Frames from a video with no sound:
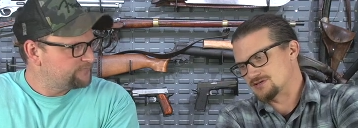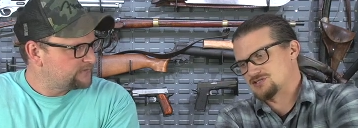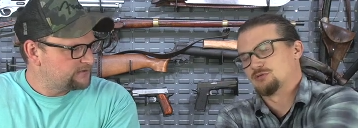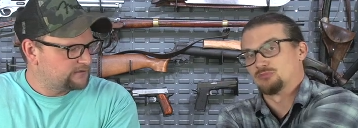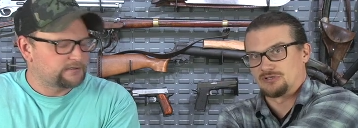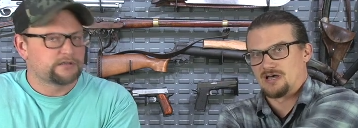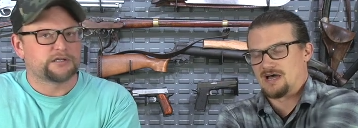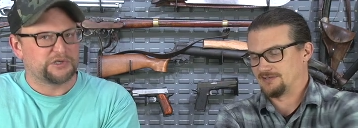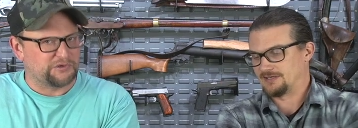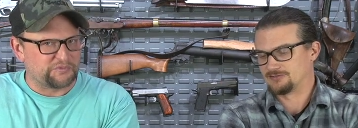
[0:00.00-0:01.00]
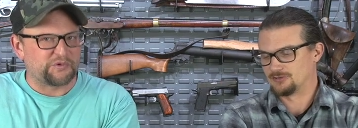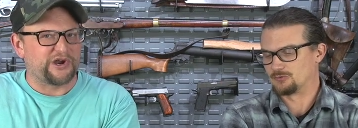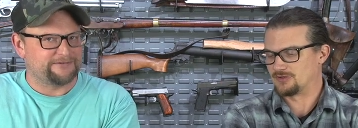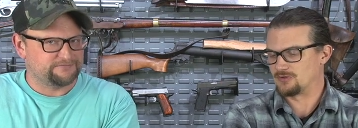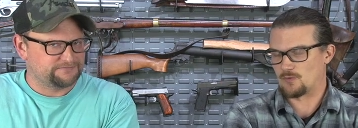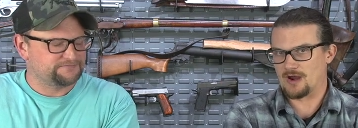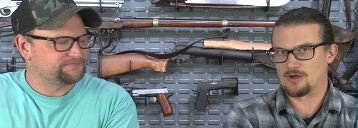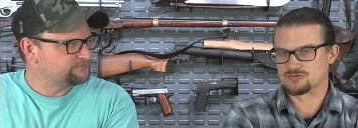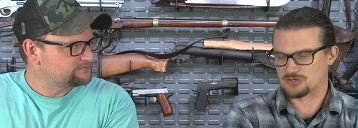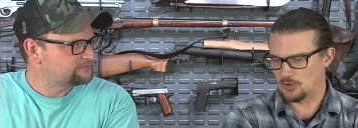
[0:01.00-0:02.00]
Speaker 1: assembly line. Like literally, right. the
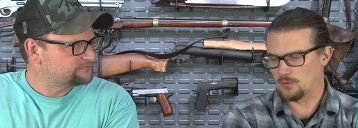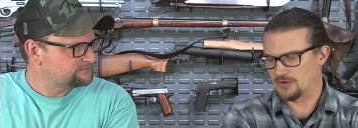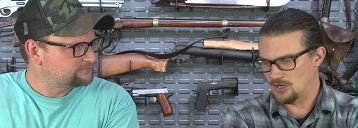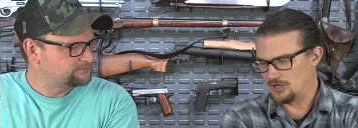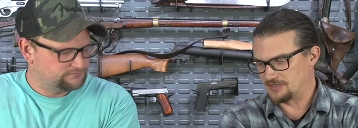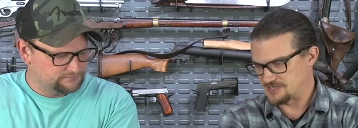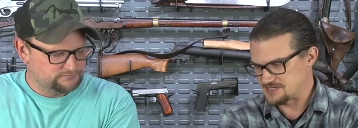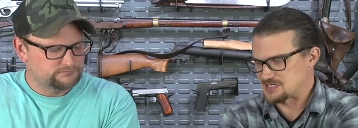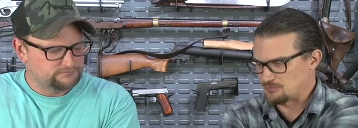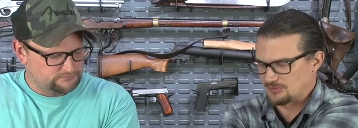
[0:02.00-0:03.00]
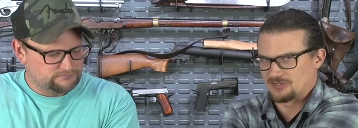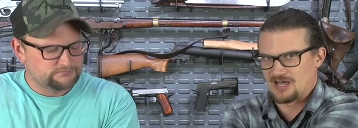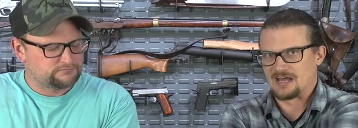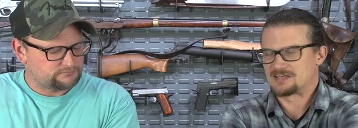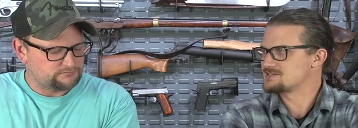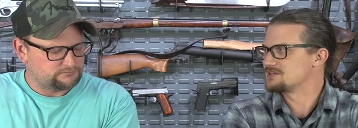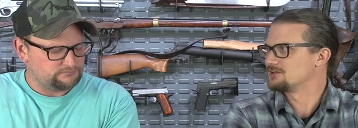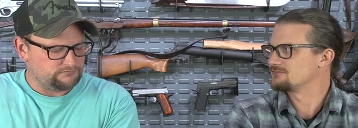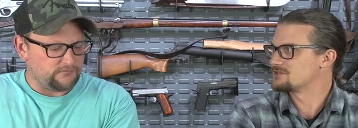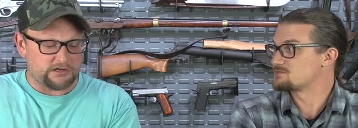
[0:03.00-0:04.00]
rounds are going on an assembly line
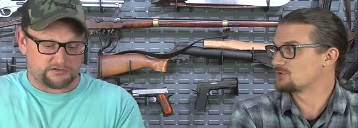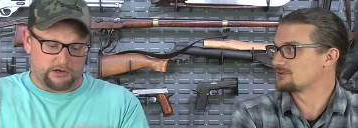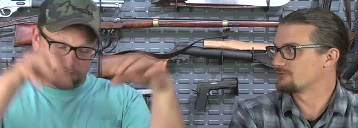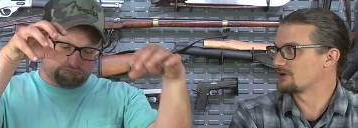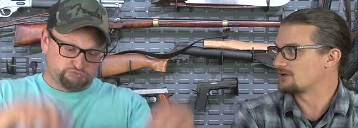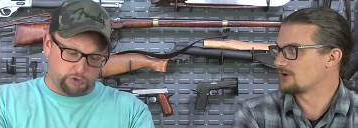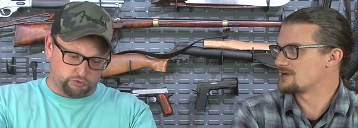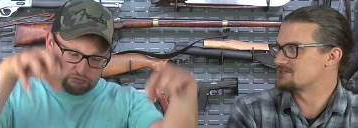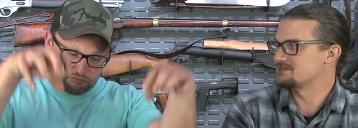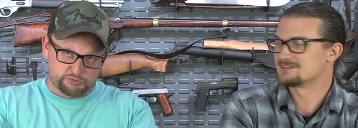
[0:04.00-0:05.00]
itself. It's pretty freaking crazy.